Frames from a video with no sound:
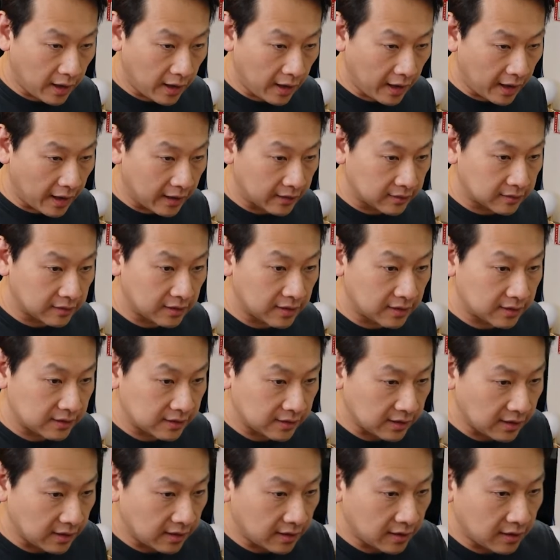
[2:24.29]
and
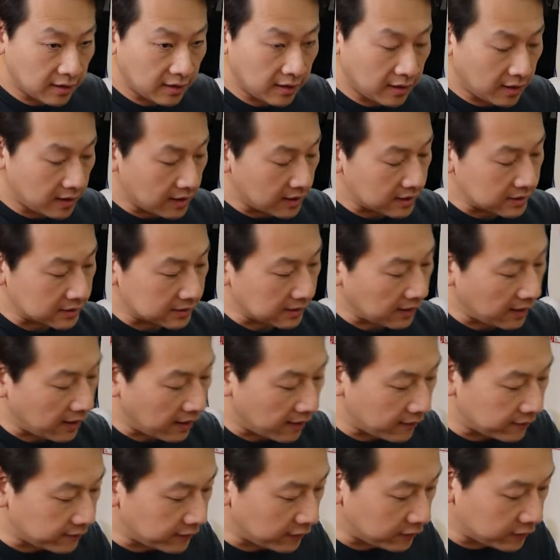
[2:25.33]
this is
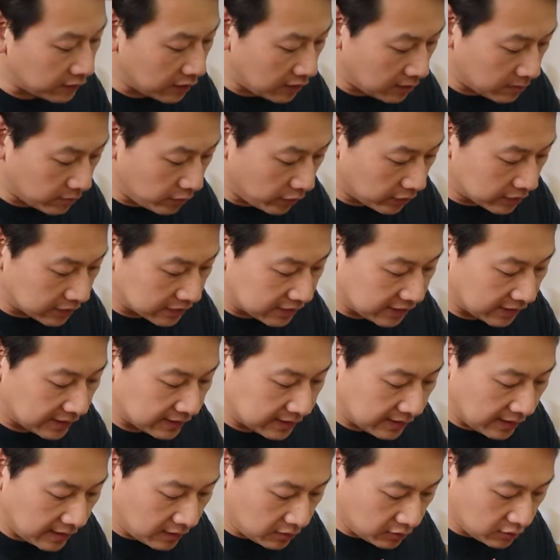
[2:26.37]

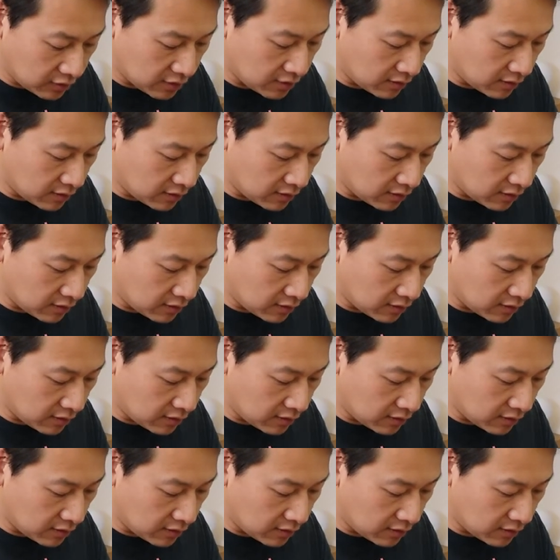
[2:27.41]
15.6 inch,